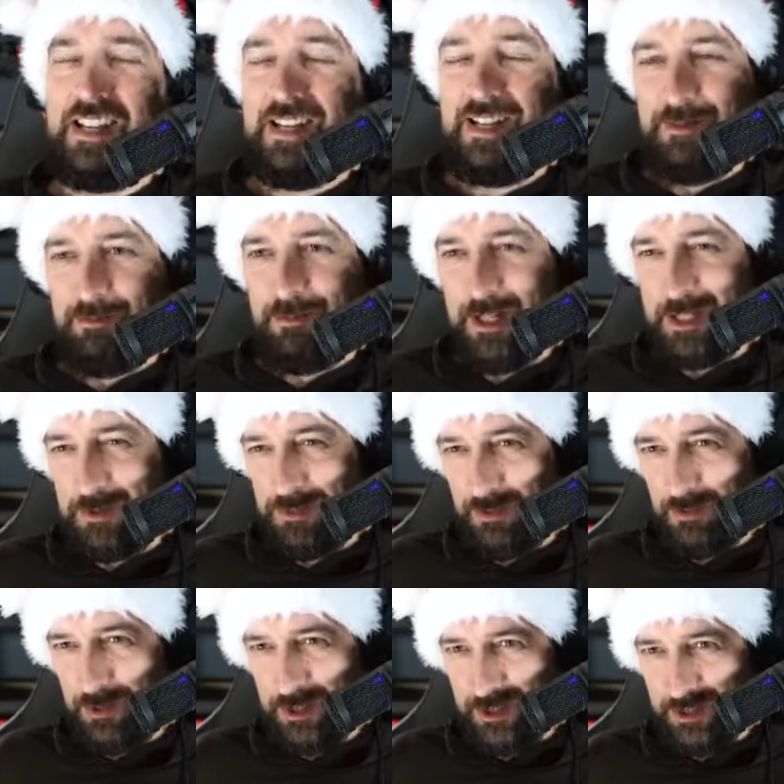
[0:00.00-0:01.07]
multiple
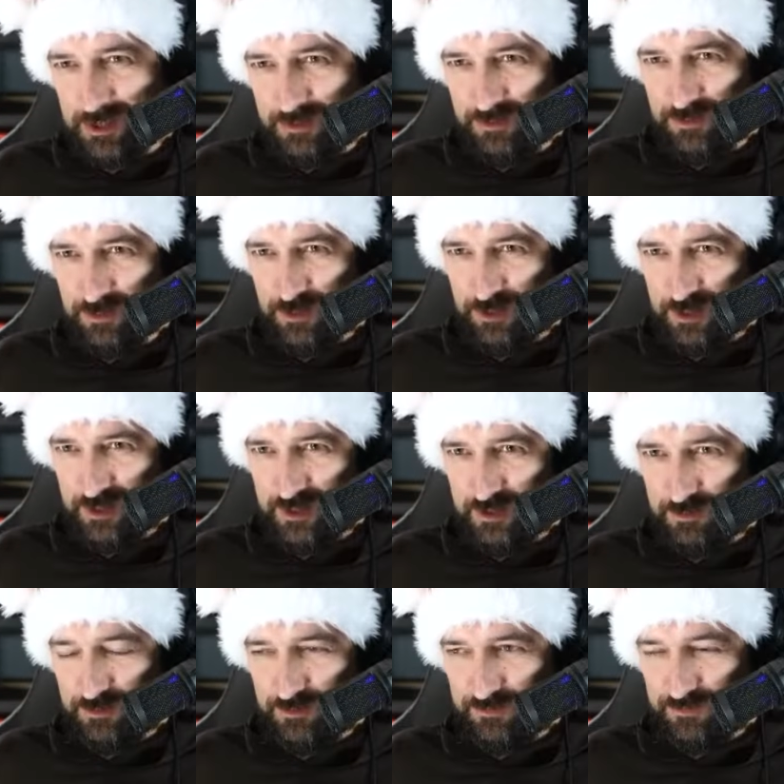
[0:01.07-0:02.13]
workers for
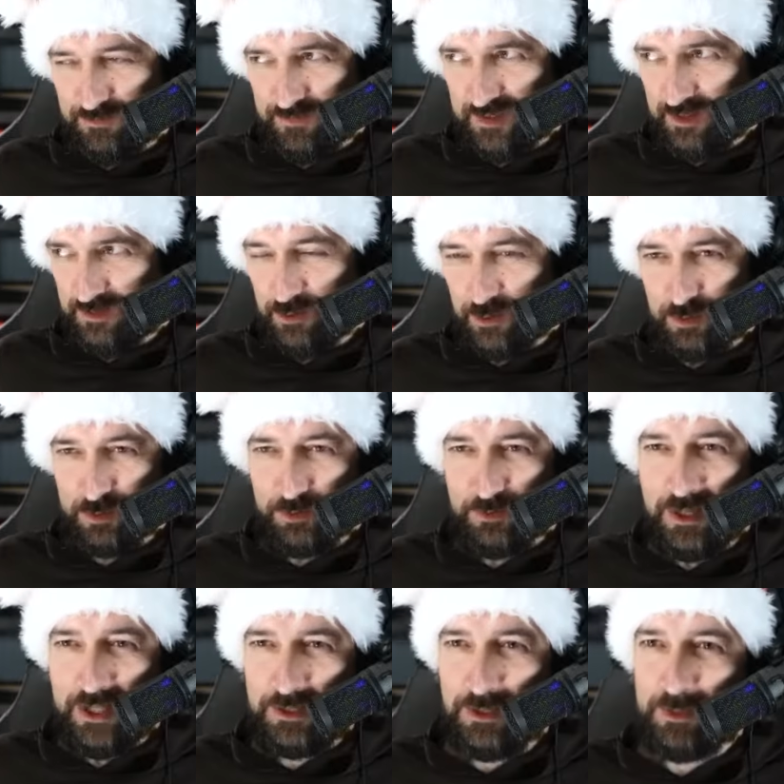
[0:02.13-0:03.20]

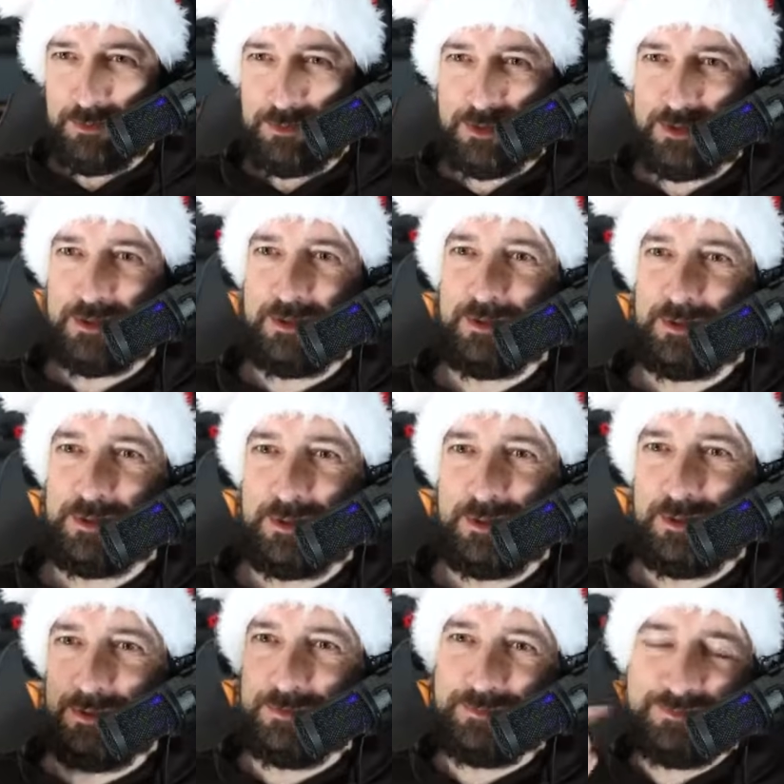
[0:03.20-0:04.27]
Autovacuums.
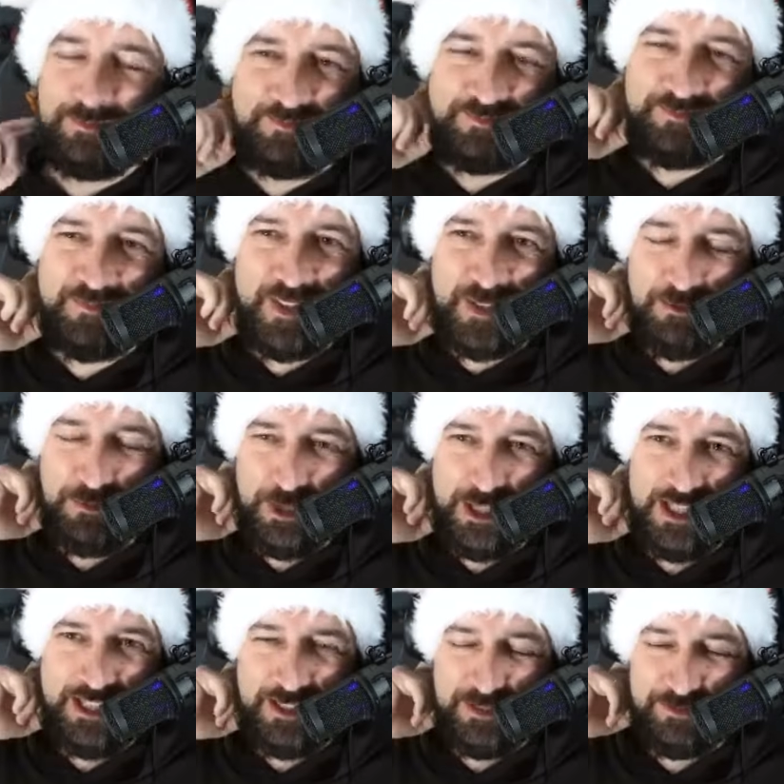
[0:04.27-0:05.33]
So
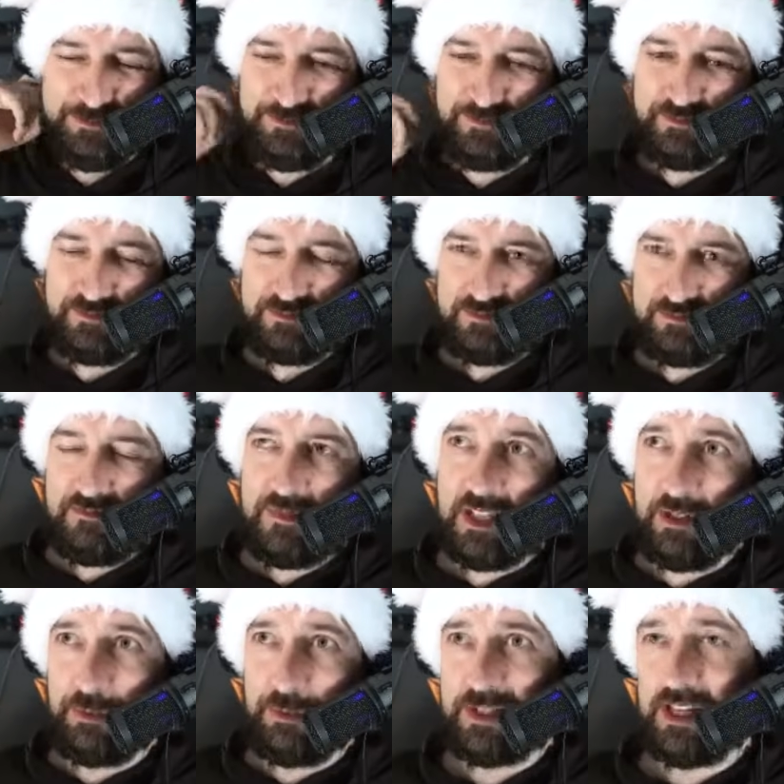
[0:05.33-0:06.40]
we,
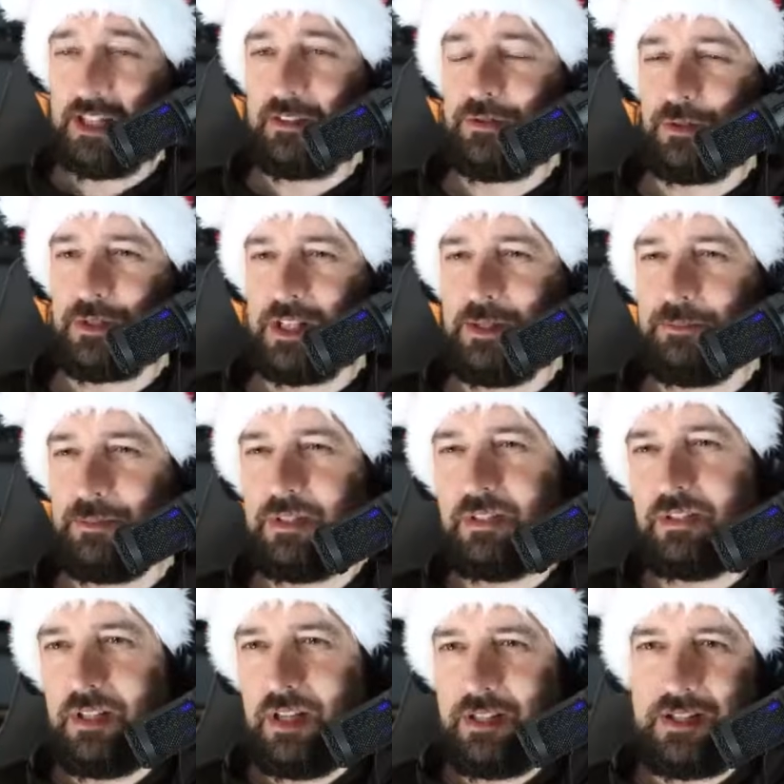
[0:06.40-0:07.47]
if we set it, for
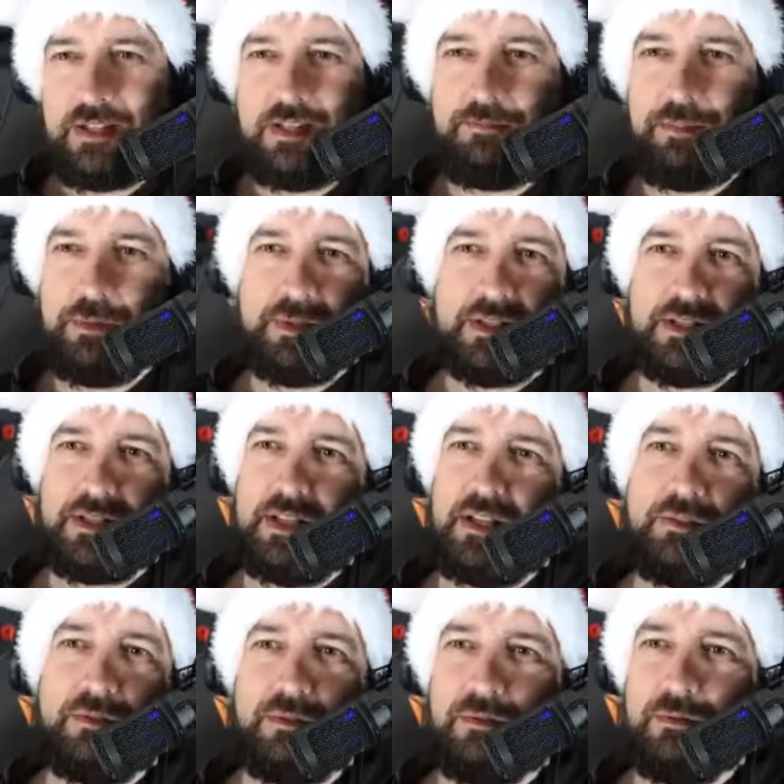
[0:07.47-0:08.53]
example, I see people say it
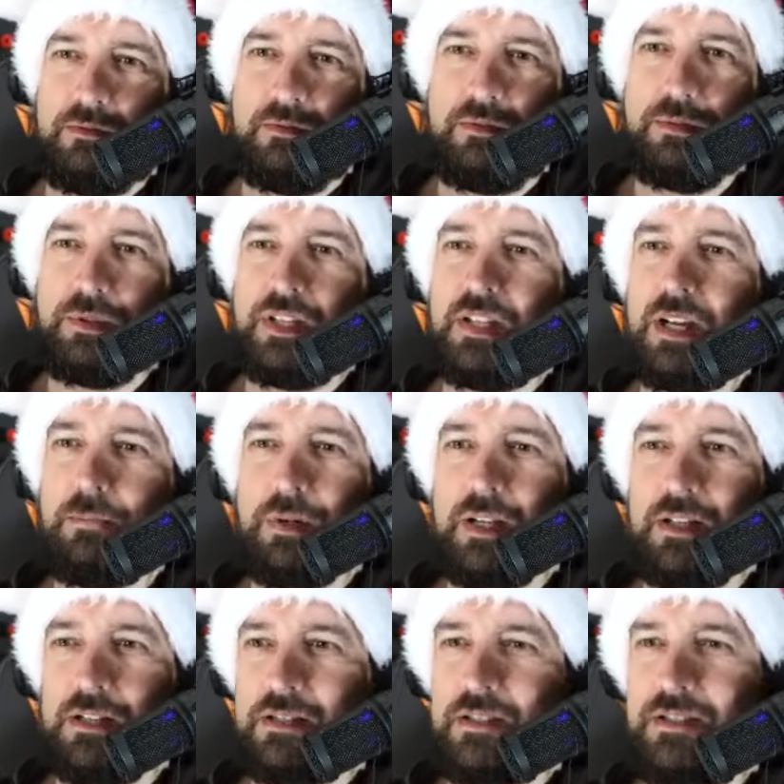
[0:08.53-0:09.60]
to 2
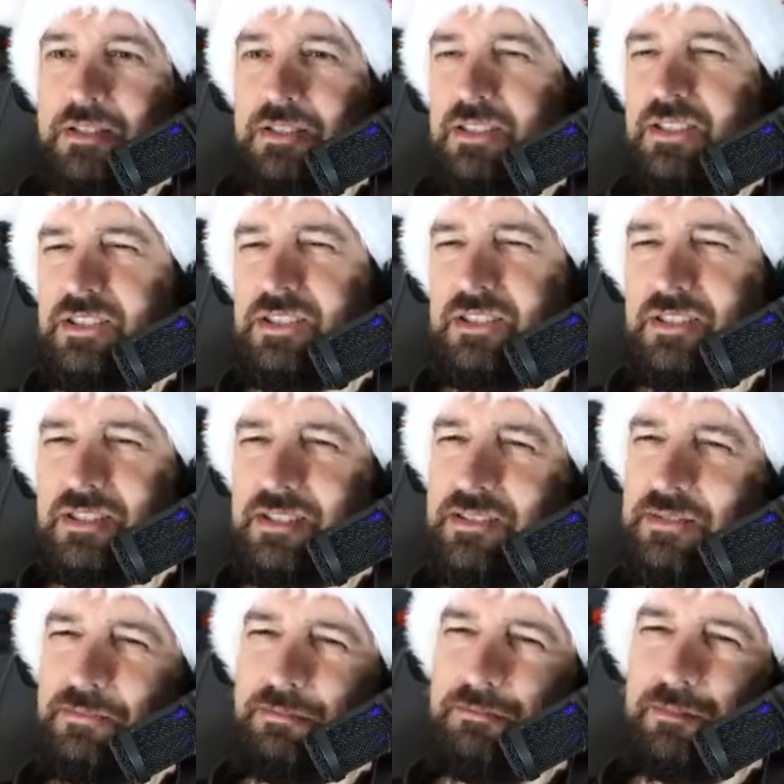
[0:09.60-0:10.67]
GB. It's
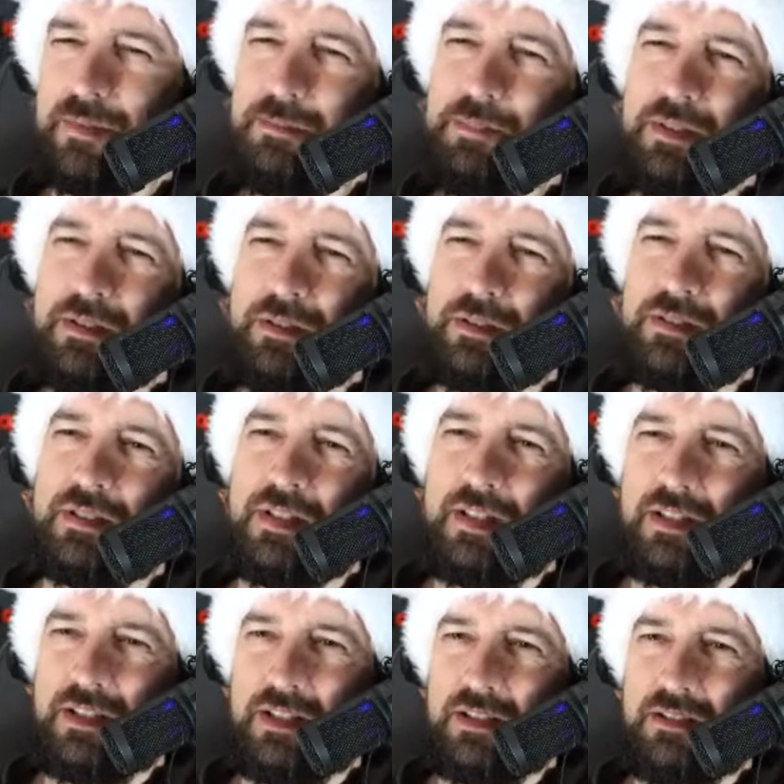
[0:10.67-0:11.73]
maybe not
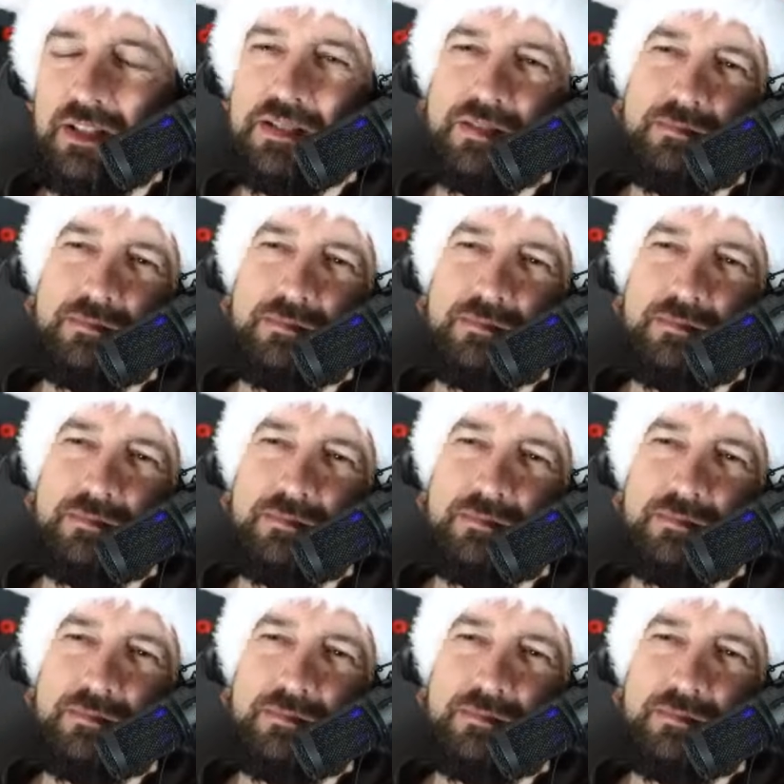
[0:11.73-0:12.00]
really. It's